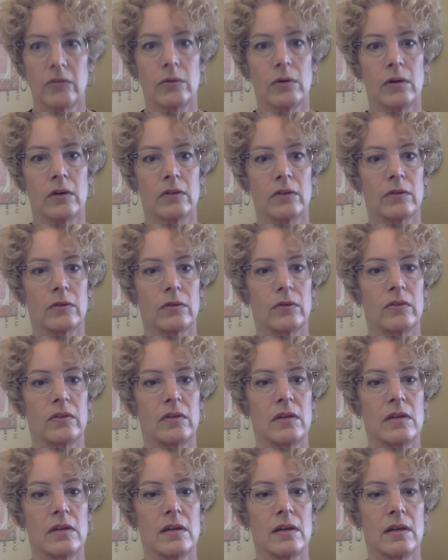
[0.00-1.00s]
You also
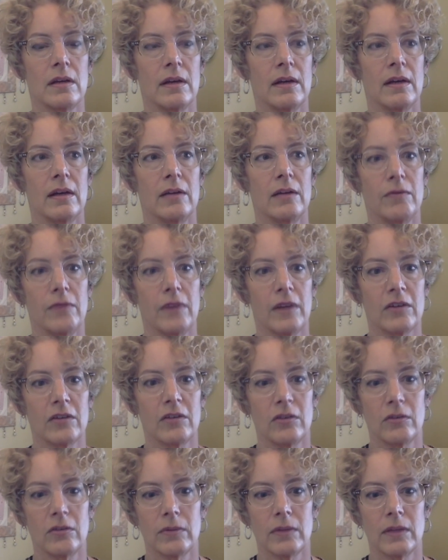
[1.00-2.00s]
see
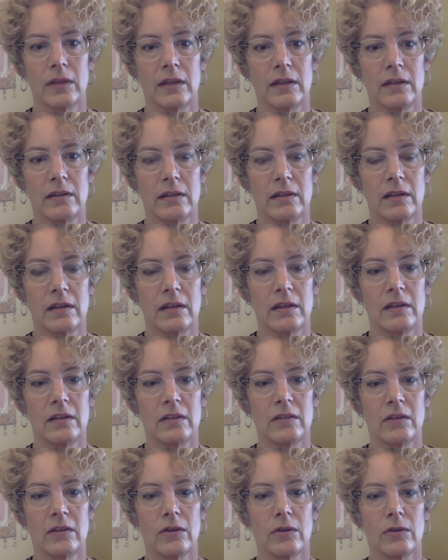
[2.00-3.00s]
infections related to kidney
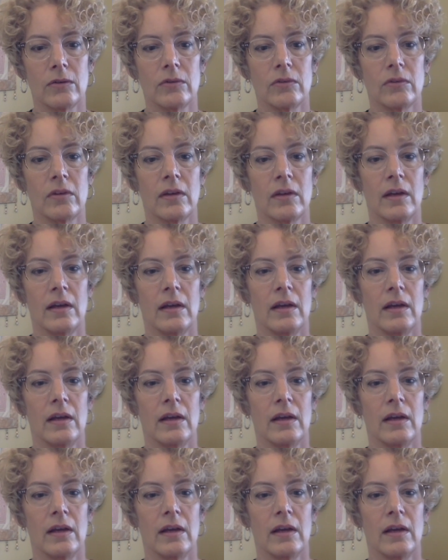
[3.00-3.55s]
stones.